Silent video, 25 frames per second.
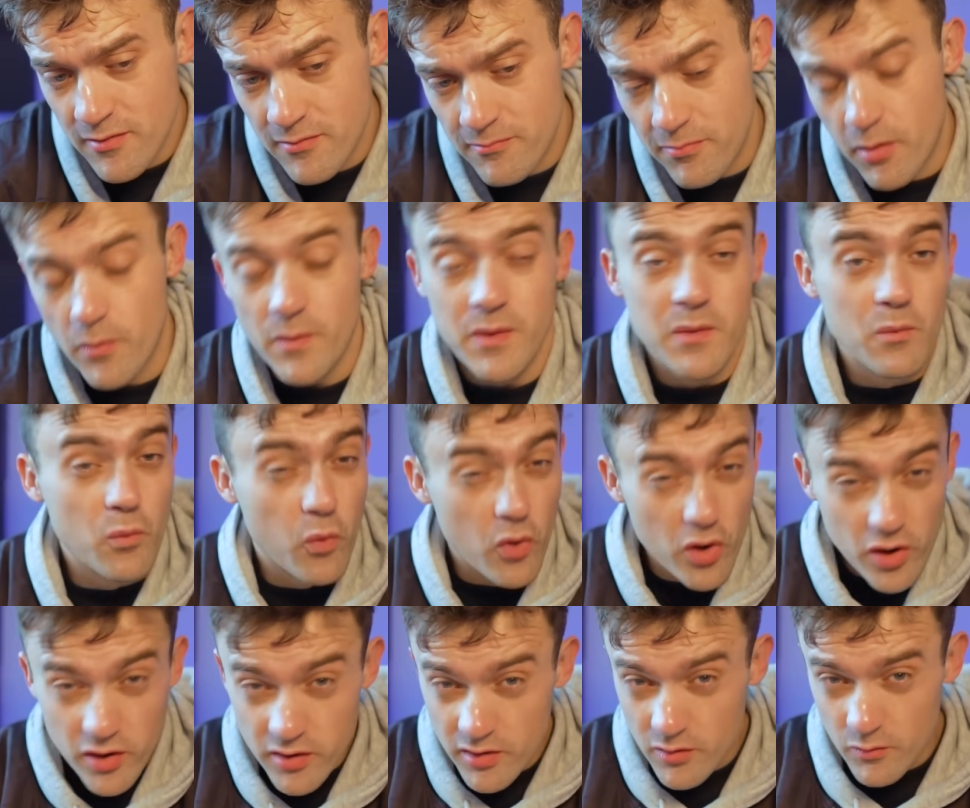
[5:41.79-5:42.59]
But we
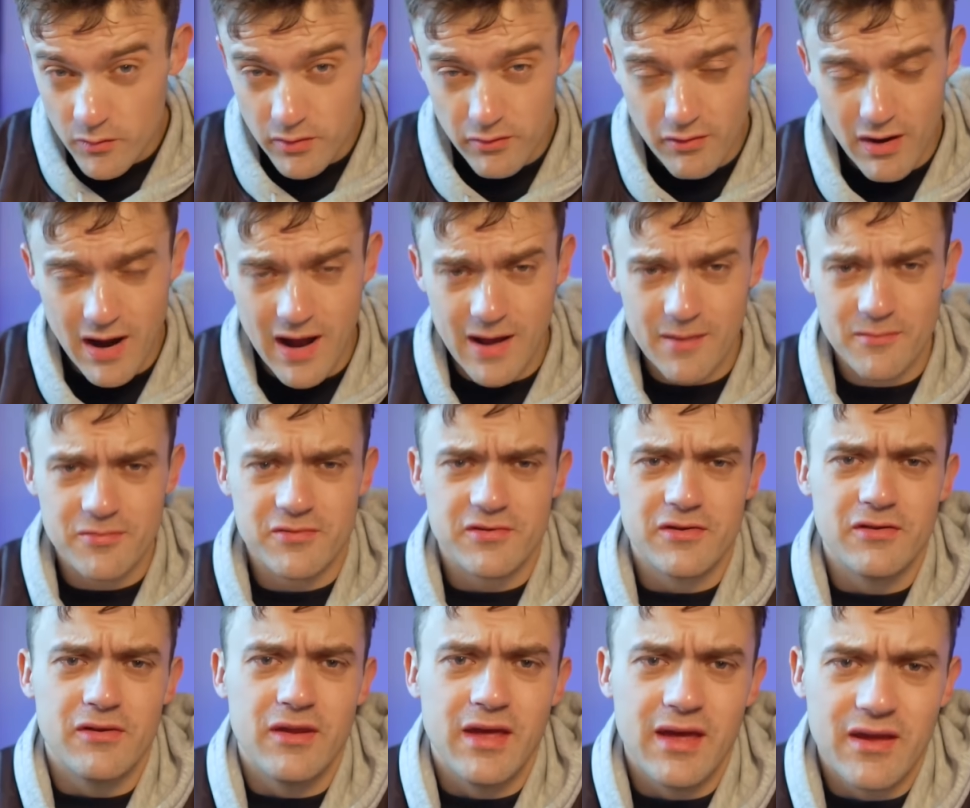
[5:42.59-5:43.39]
weren't. We were
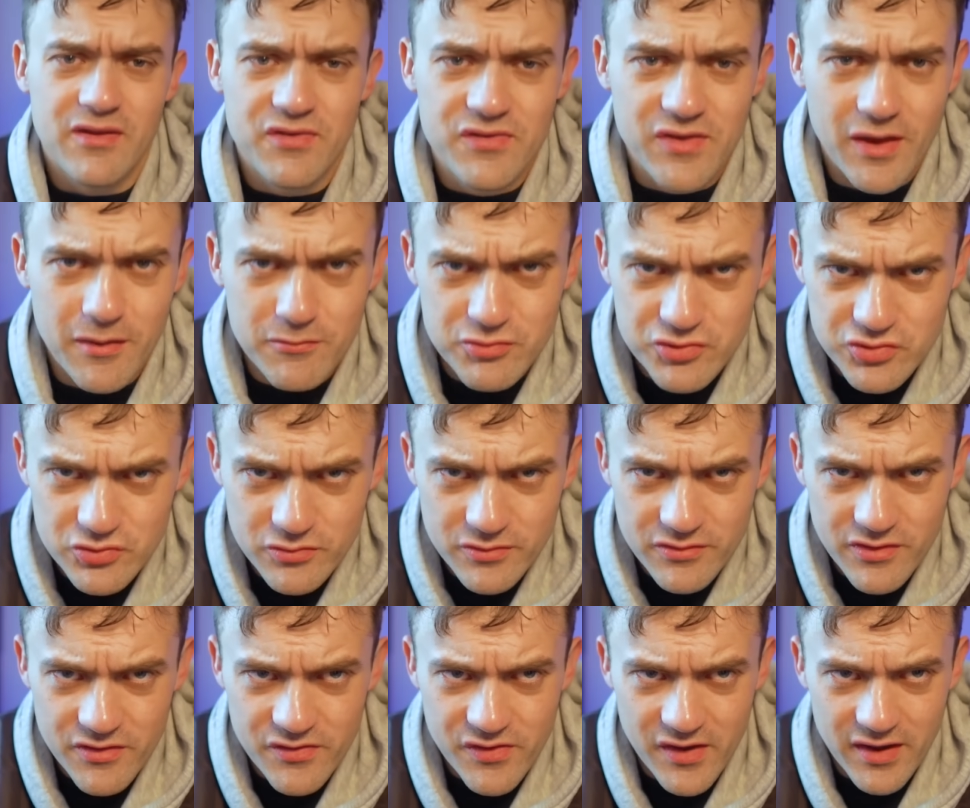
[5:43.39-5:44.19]
absolutely exceptional
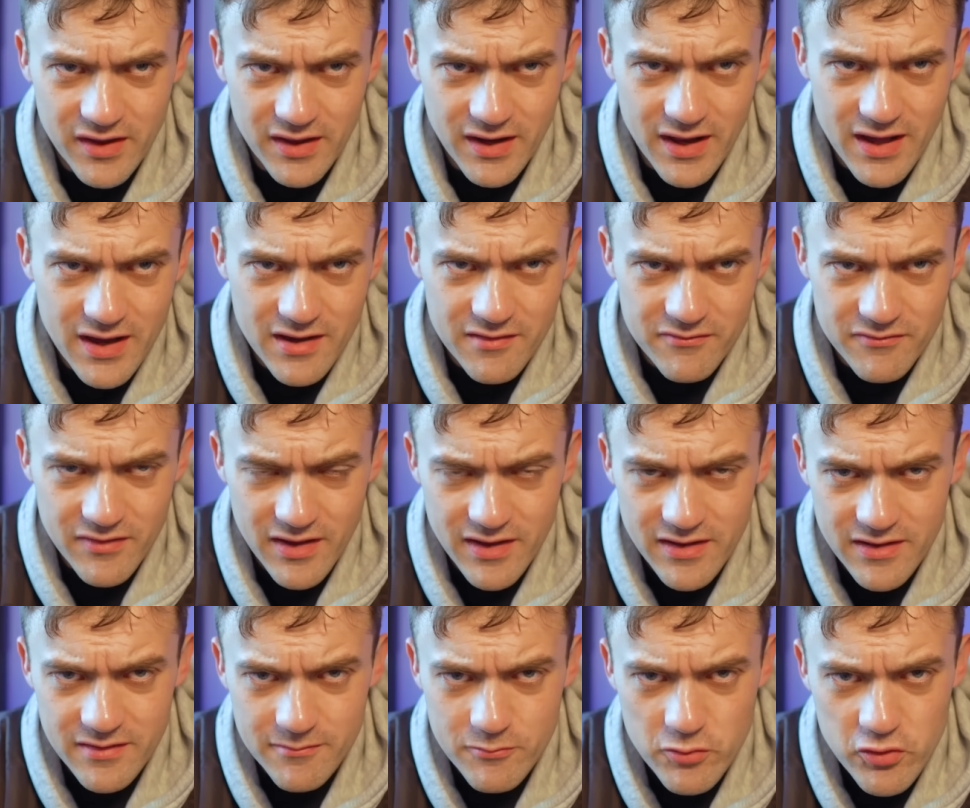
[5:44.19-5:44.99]
in the second half,
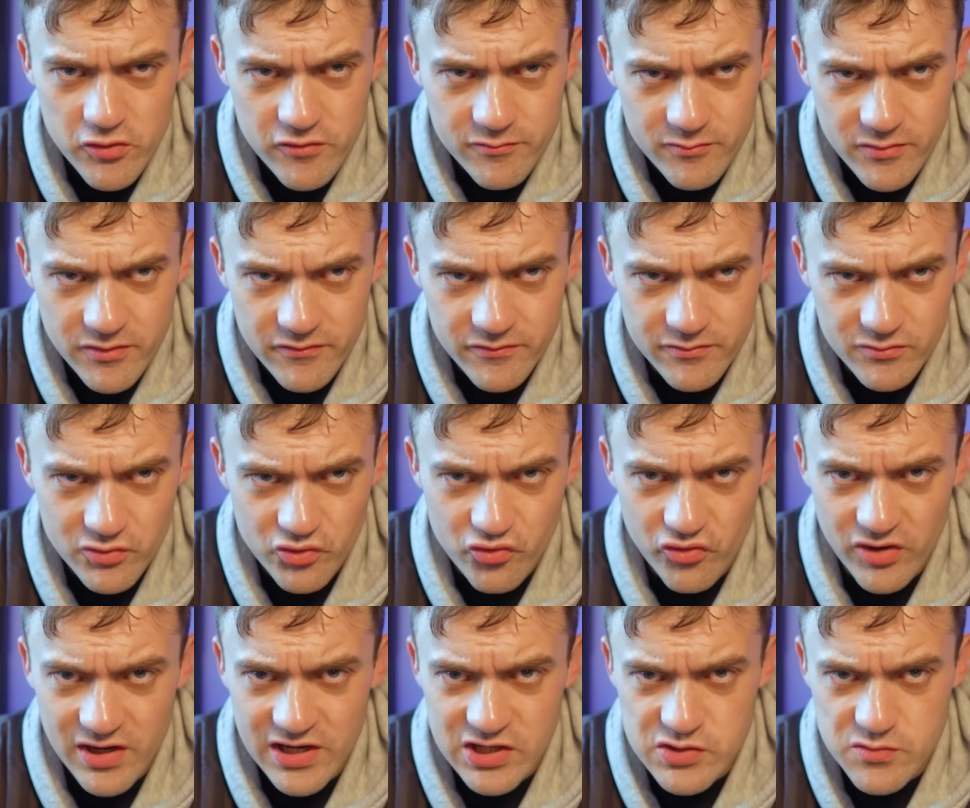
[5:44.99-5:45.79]
and the movement from
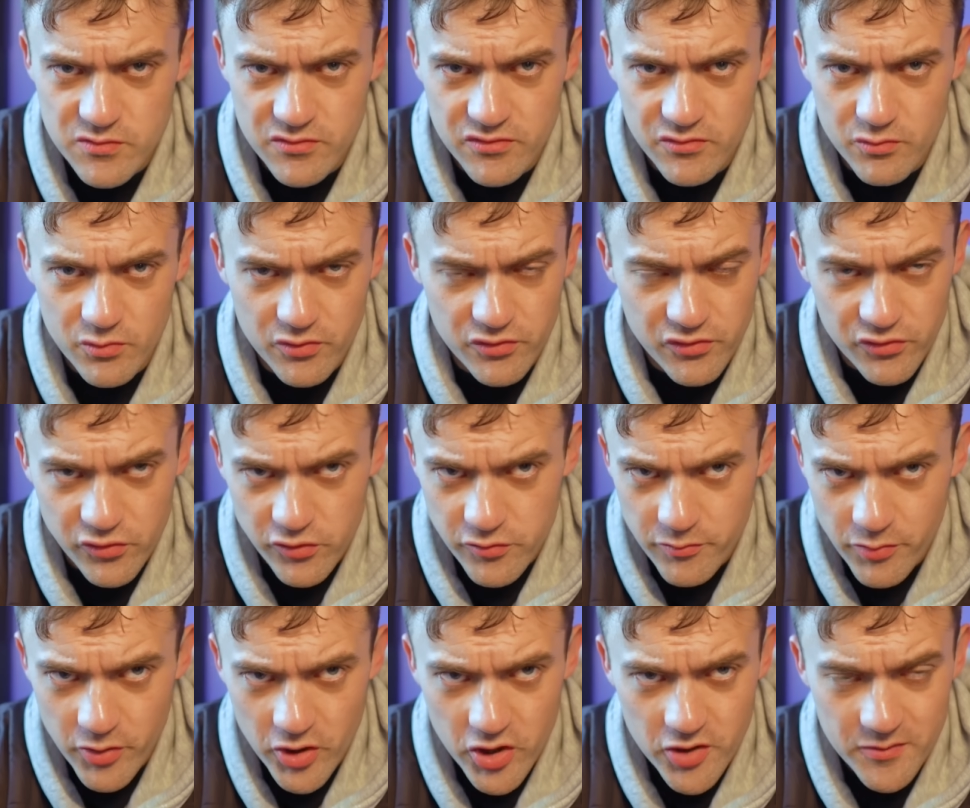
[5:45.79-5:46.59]
Grealish was, was
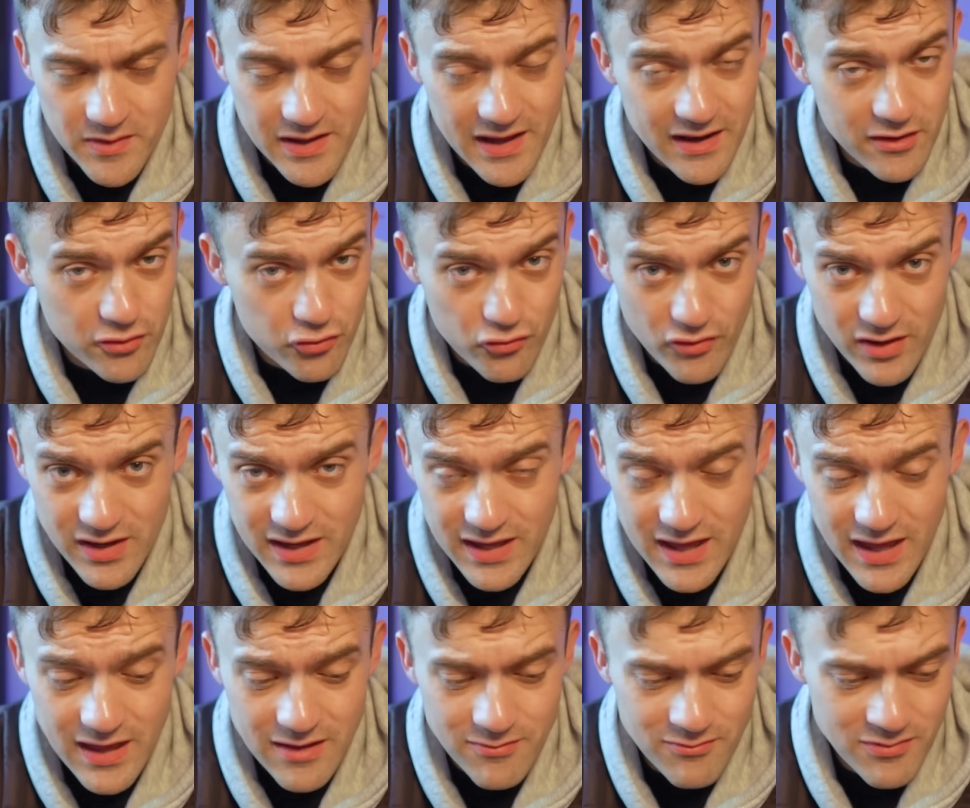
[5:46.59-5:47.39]
superb. He had a great
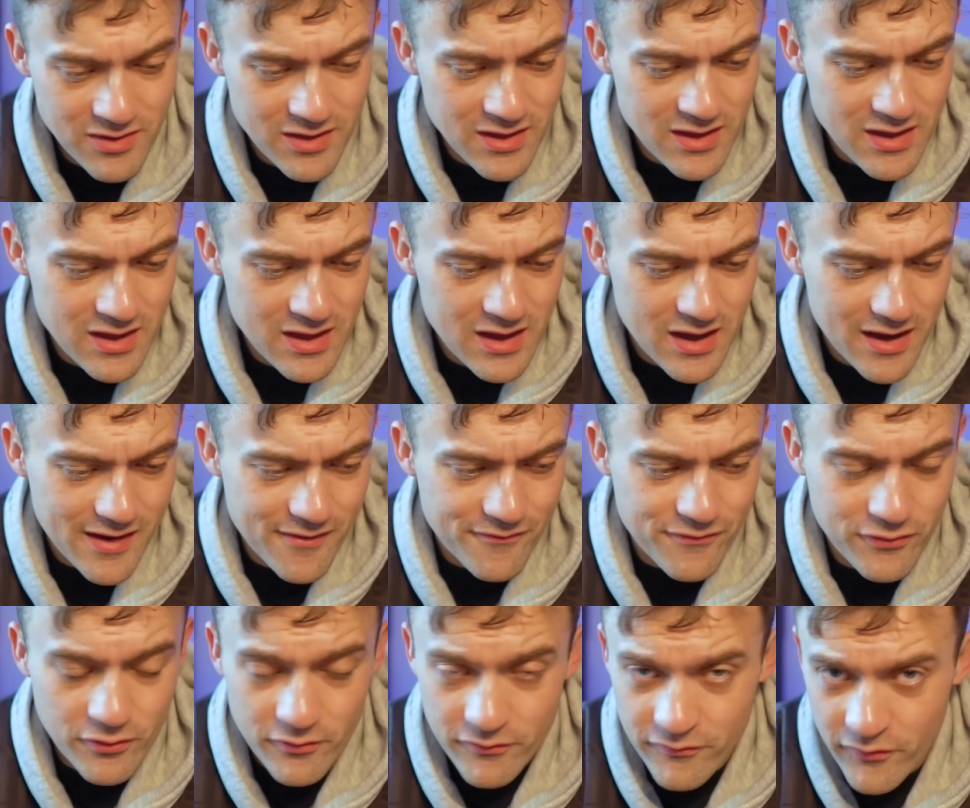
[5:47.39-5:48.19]
game. Uh,
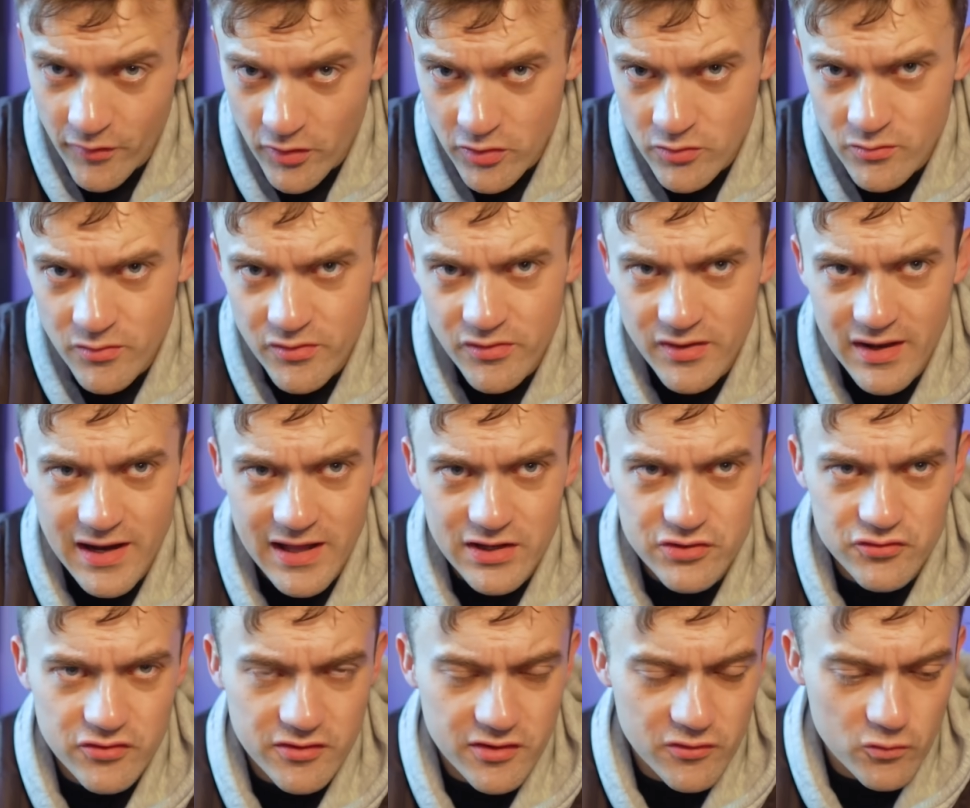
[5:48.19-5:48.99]
Phil Foden was
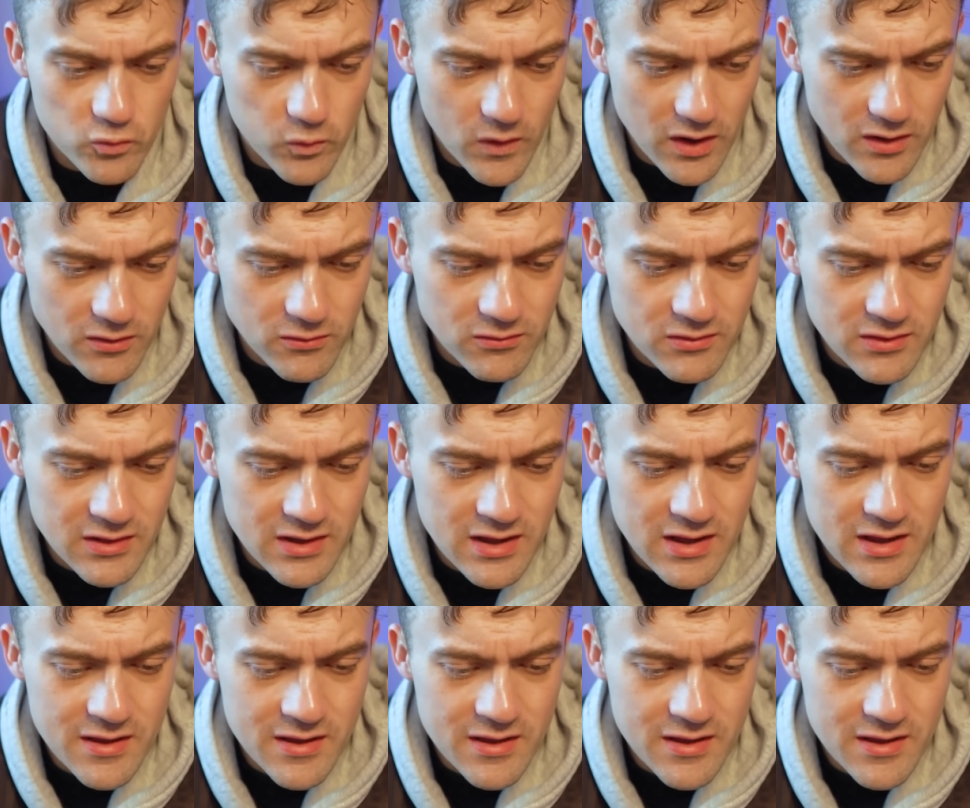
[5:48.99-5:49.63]
electric as well.